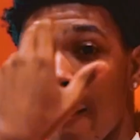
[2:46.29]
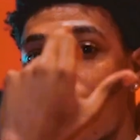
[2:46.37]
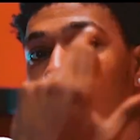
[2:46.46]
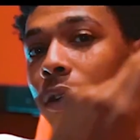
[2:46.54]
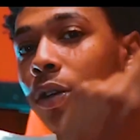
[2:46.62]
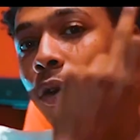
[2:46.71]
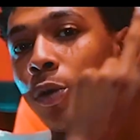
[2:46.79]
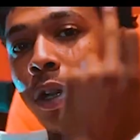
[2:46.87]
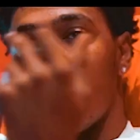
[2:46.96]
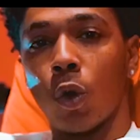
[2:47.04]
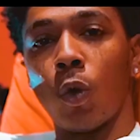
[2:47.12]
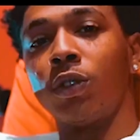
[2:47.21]
They want me to
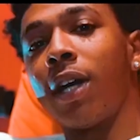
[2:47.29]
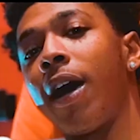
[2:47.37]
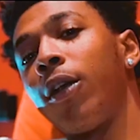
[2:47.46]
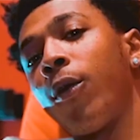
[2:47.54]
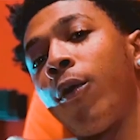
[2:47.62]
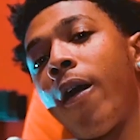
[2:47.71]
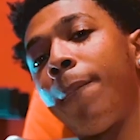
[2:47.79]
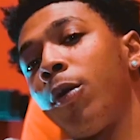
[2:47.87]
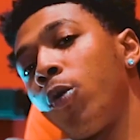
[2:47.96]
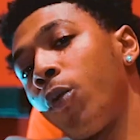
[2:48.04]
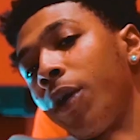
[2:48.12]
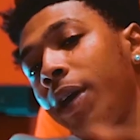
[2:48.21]
lose, I know I'ma
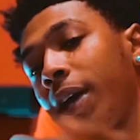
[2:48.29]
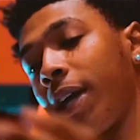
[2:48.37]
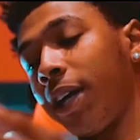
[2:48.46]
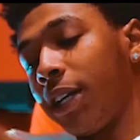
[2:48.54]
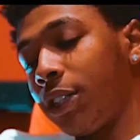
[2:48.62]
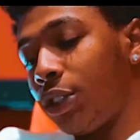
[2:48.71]
win. I'ma